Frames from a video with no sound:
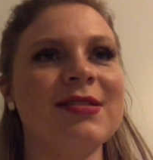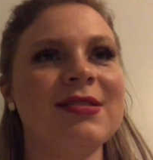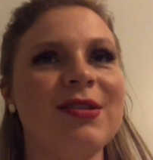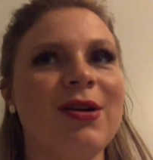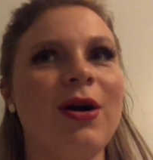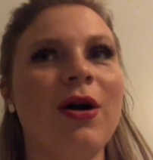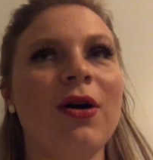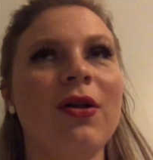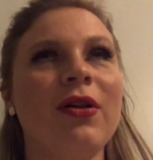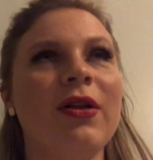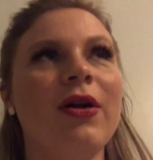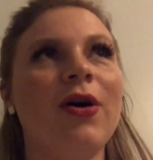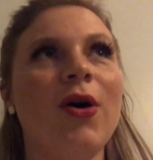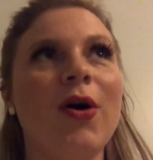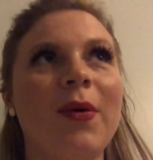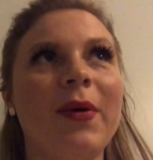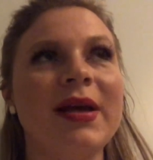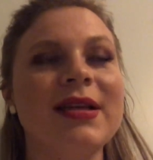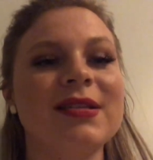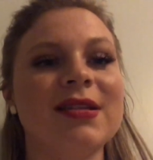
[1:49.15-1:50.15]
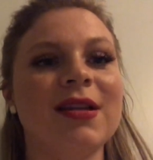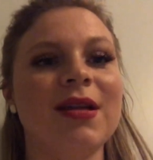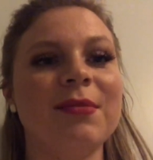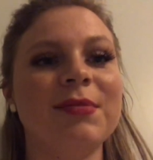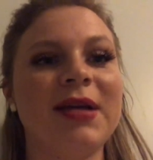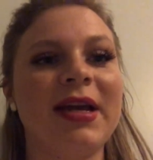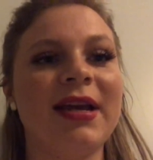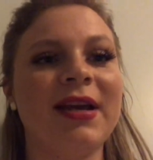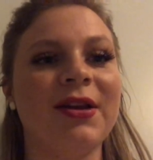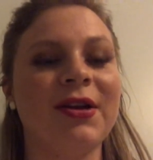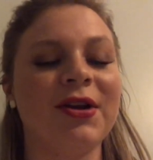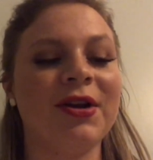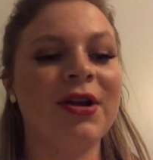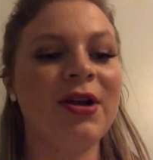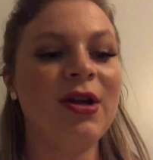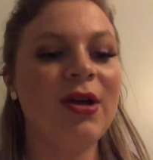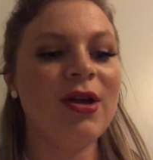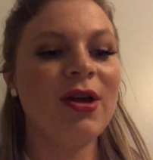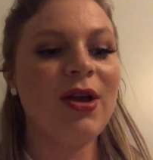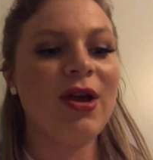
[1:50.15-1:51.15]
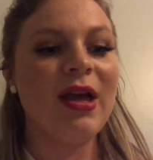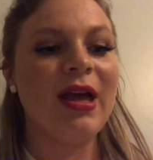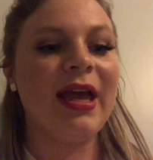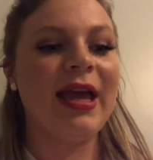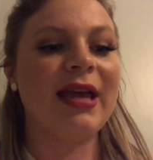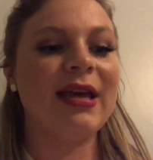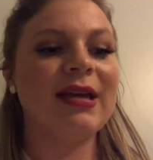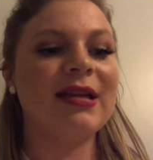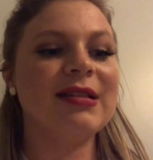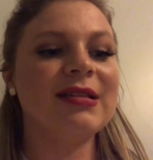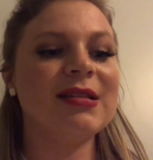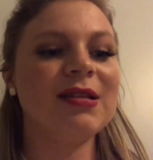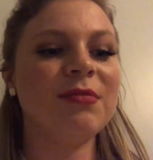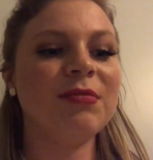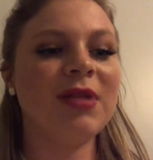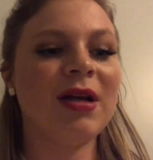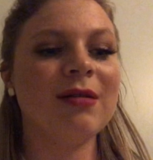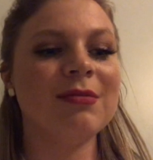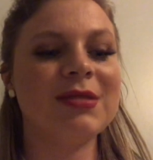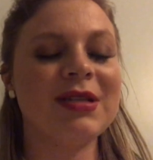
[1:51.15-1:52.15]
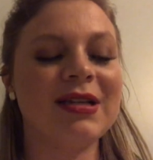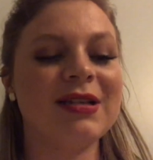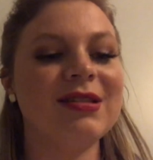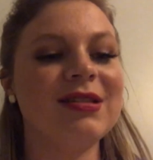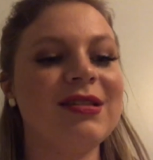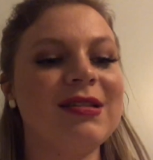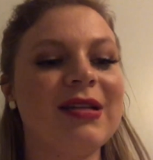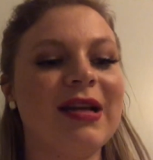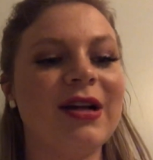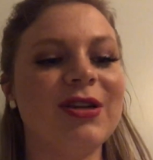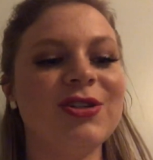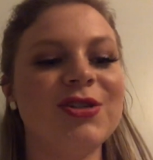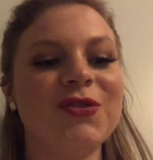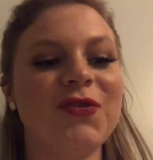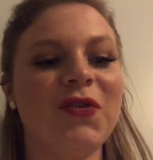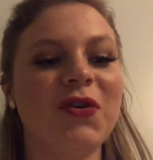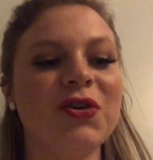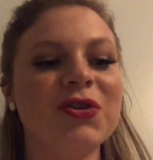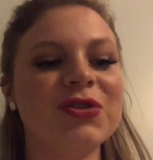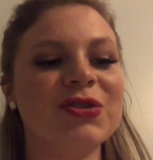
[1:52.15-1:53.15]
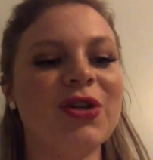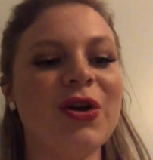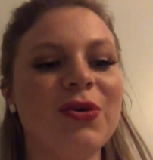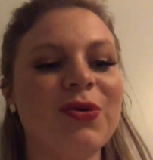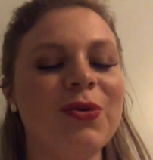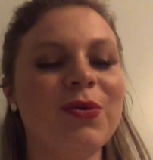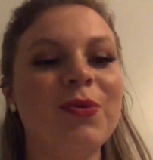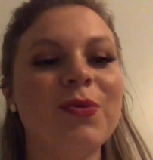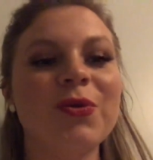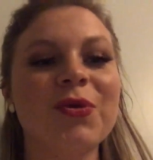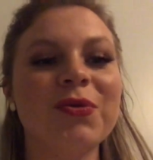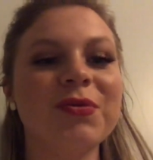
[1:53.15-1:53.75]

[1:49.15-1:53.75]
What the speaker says: So I'll always end up taking her, and sometimes I just feel so